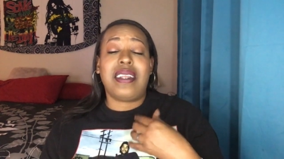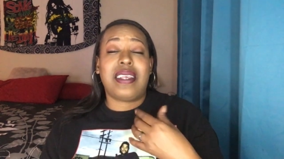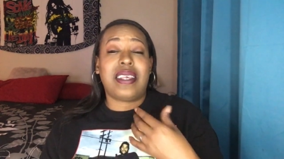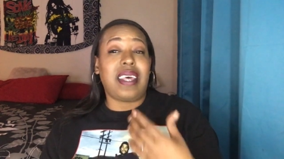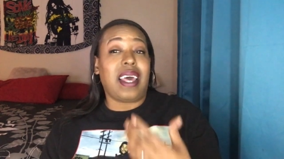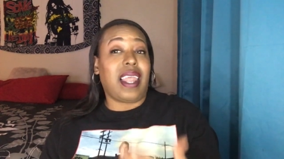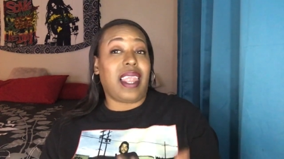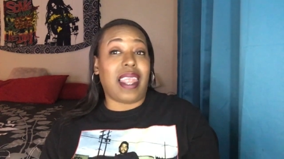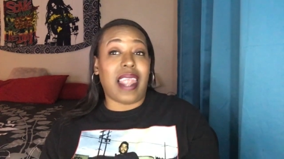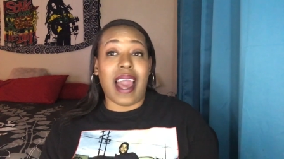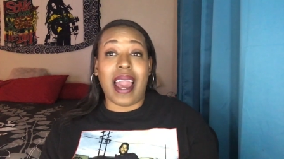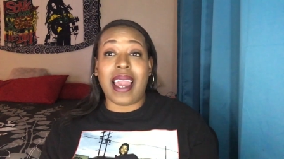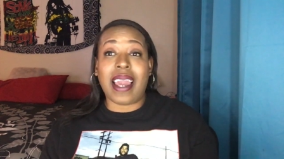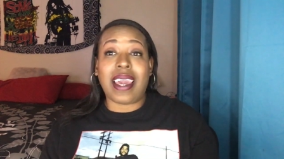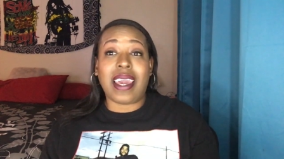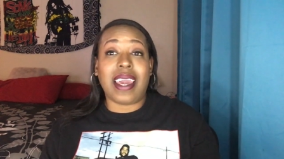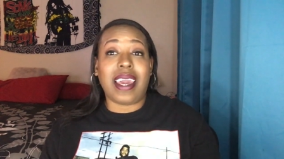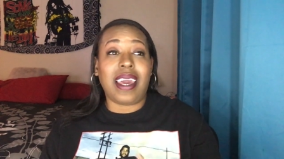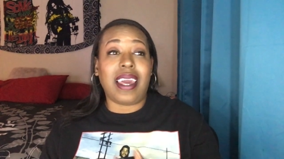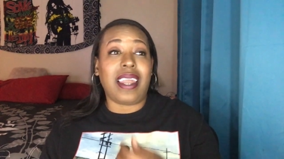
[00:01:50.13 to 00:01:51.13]
to
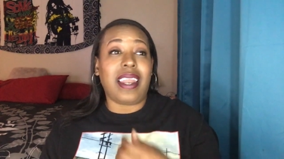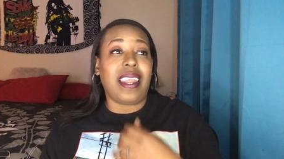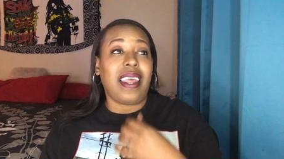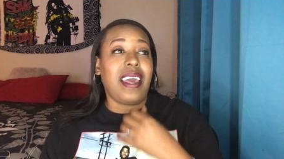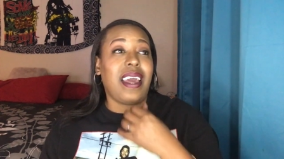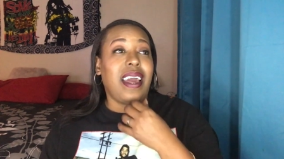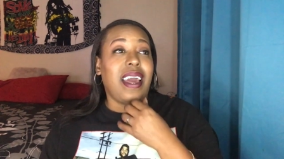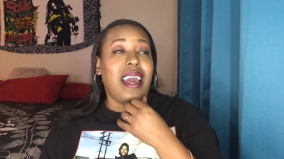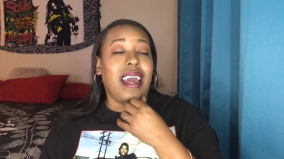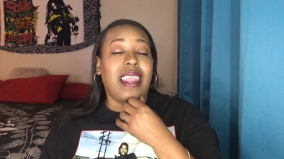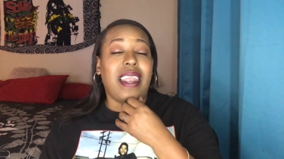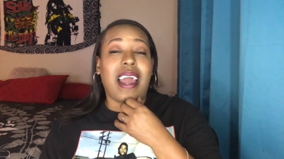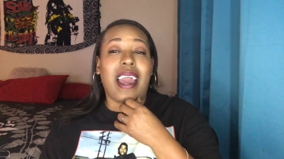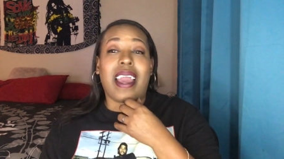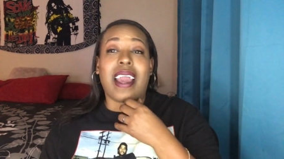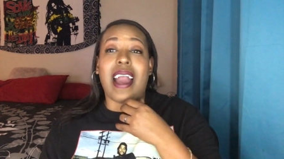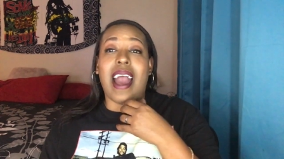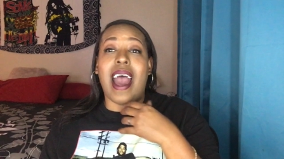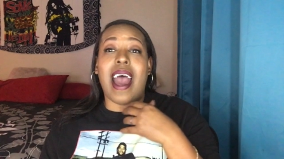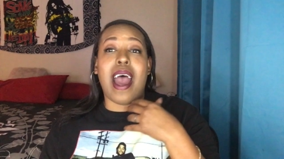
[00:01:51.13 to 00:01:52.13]
like it
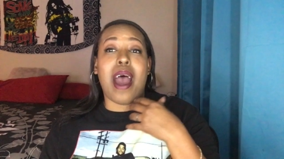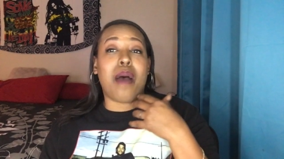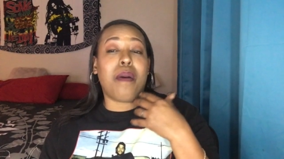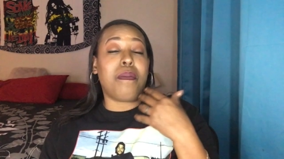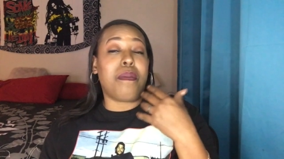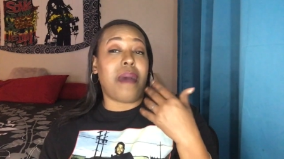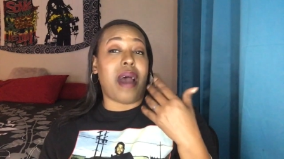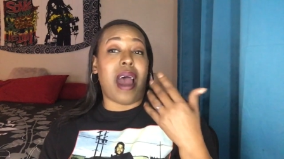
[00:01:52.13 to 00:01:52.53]
like i'm